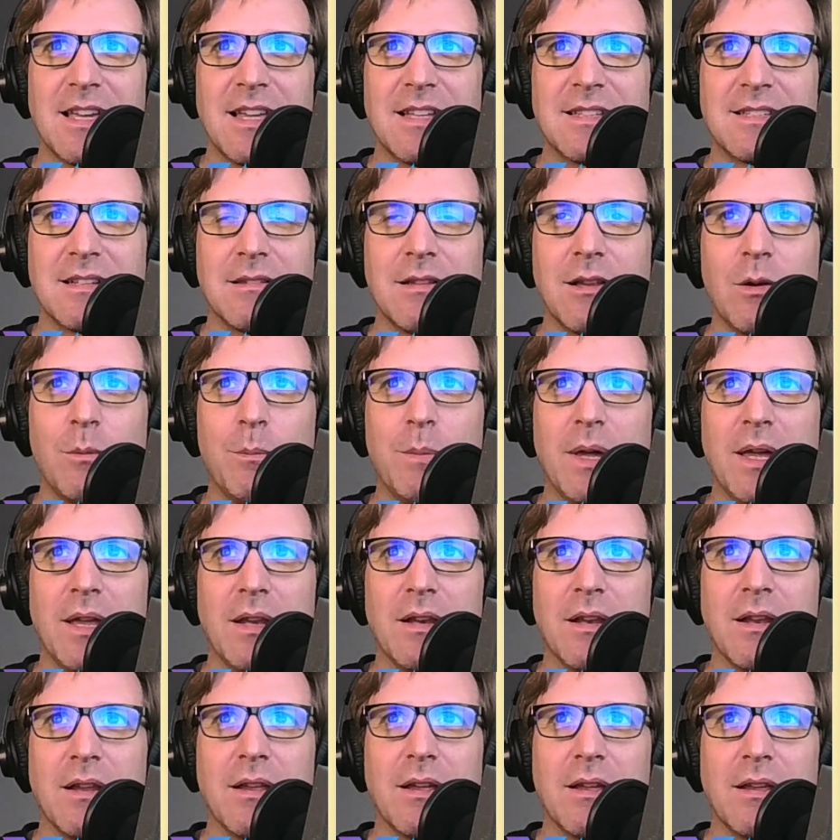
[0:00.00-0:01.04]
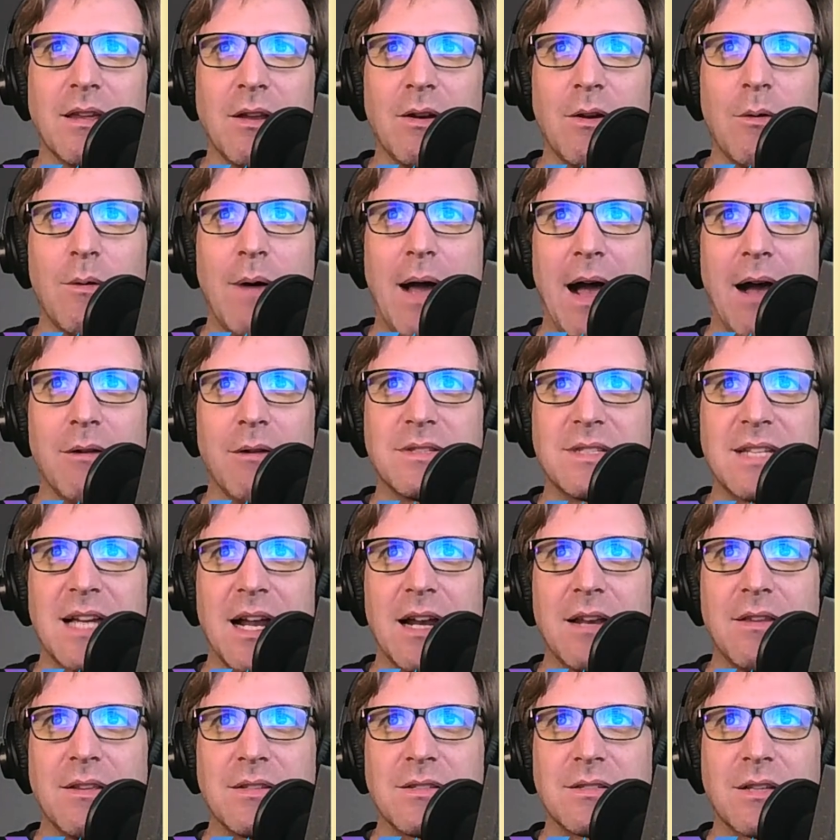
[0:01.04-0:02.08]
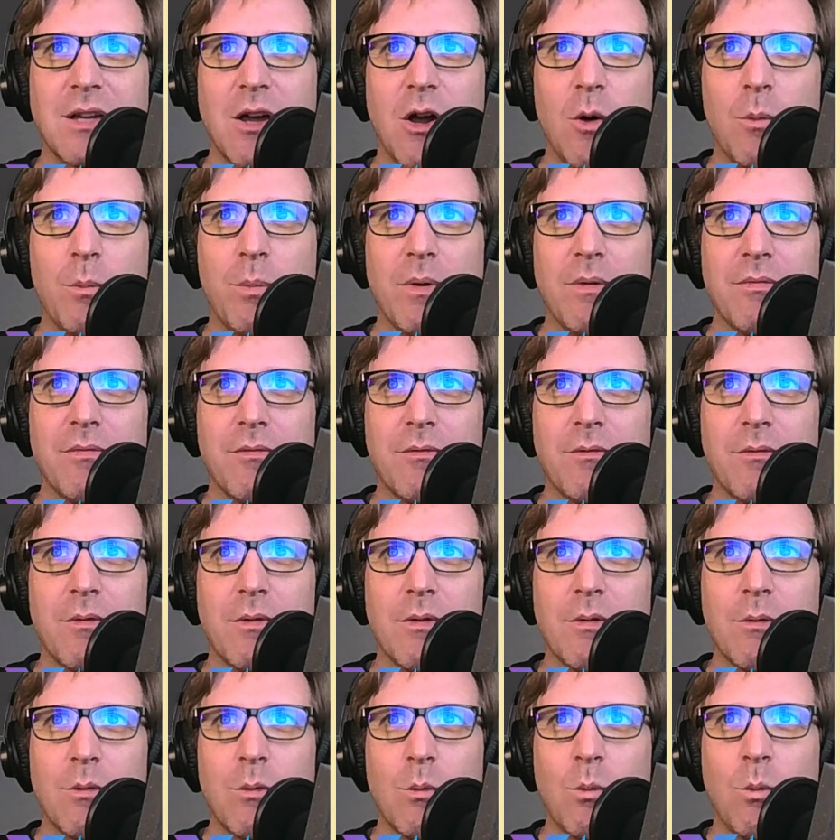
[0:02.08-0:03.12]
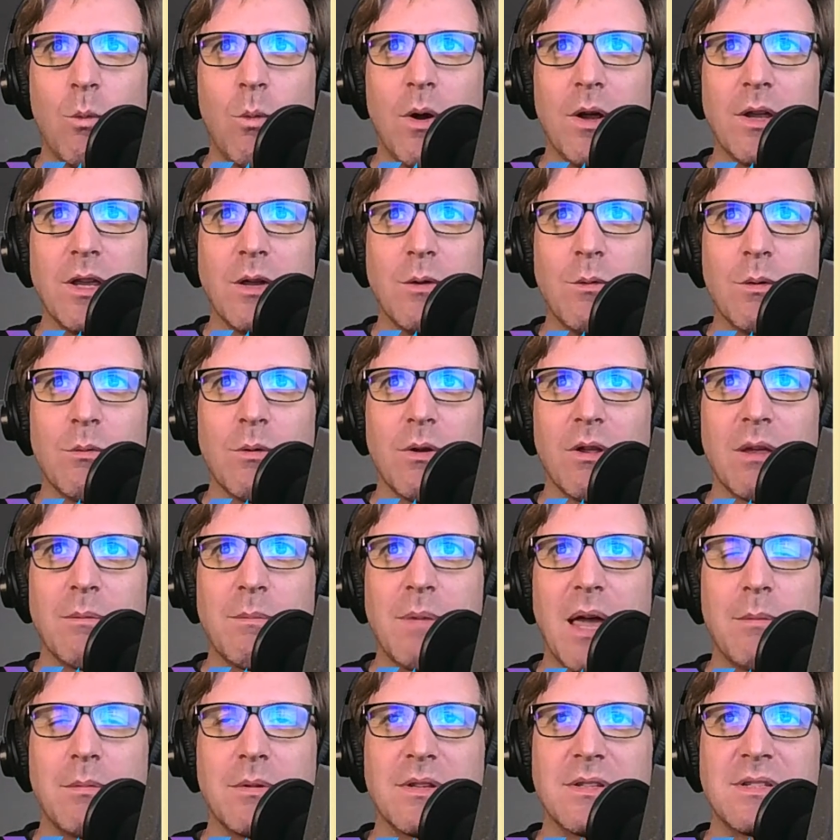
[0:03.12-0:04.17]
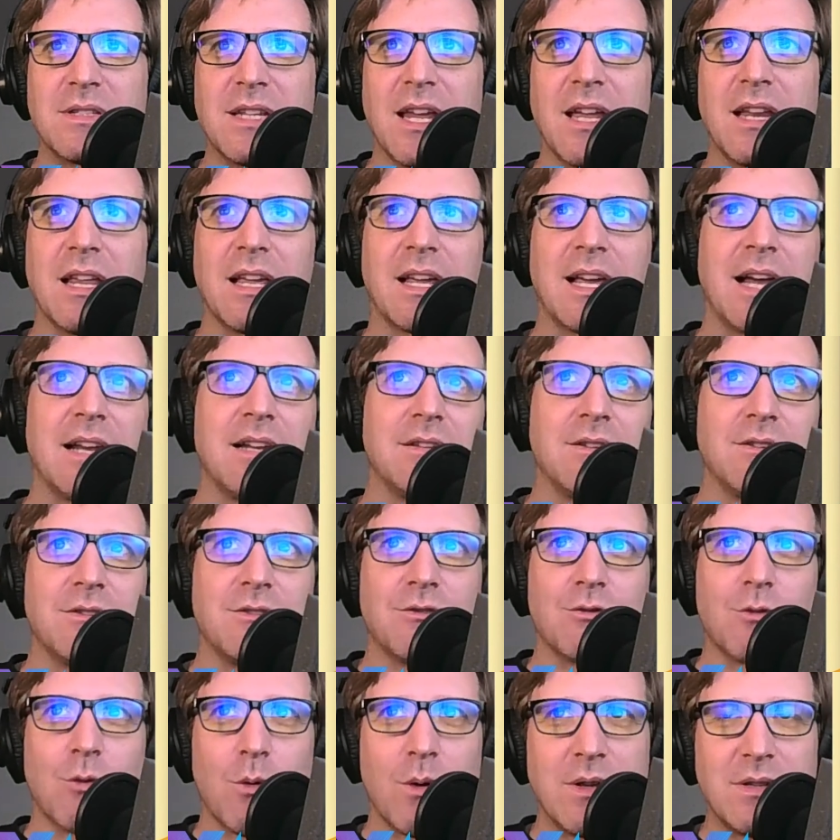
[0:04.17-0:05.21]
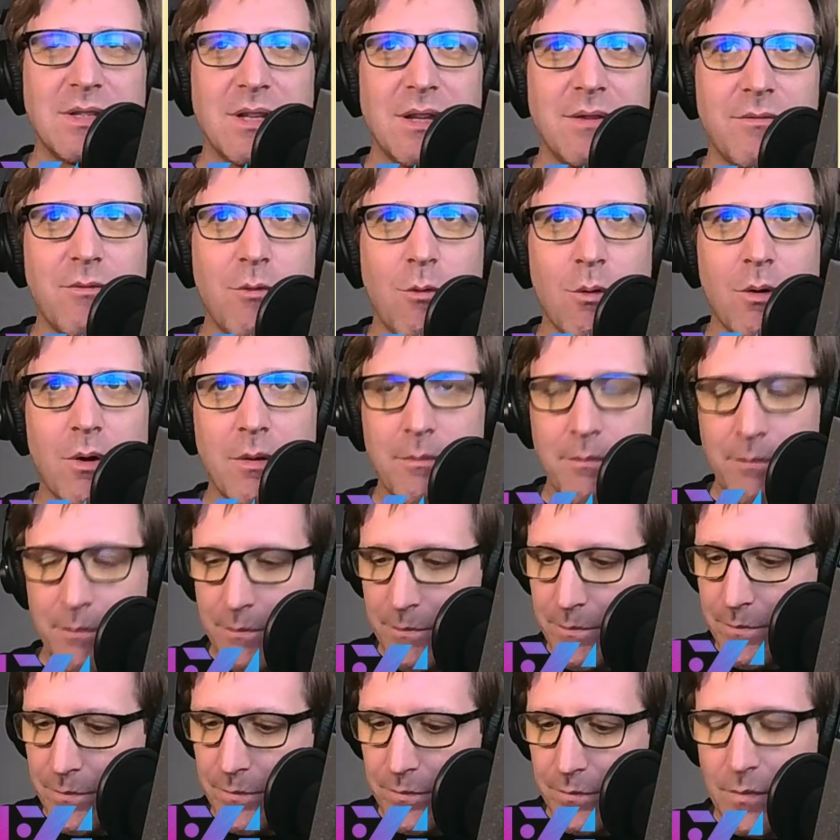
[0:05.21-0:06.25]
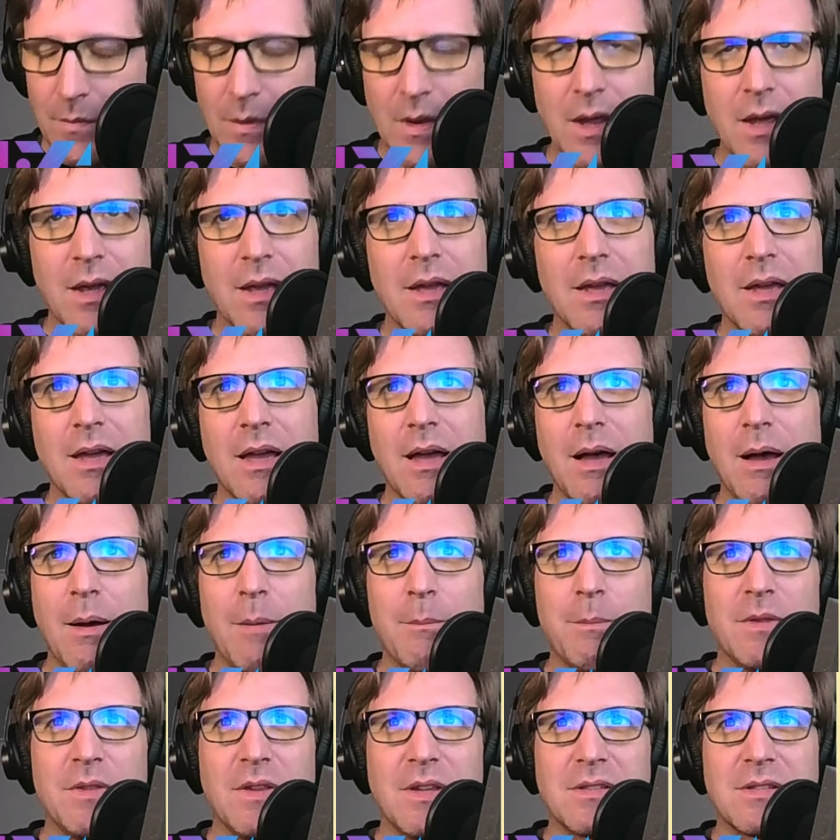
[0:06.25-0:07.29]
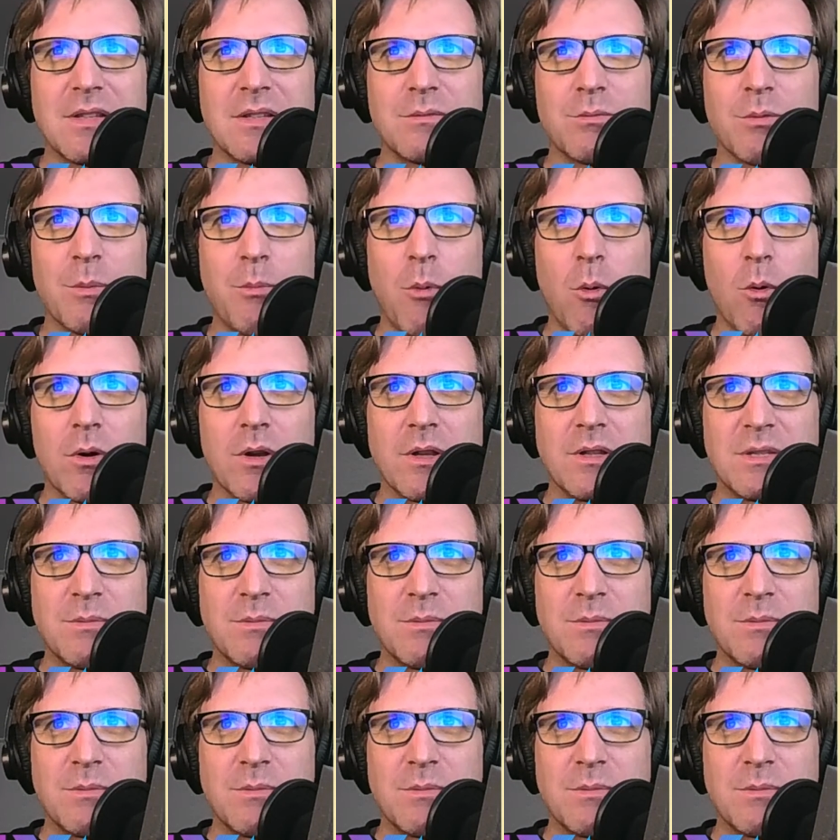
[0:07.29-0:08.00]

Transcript: a little bit outside of the scope of what you would really be able to see, and it kind of destroys it for him. But this is reported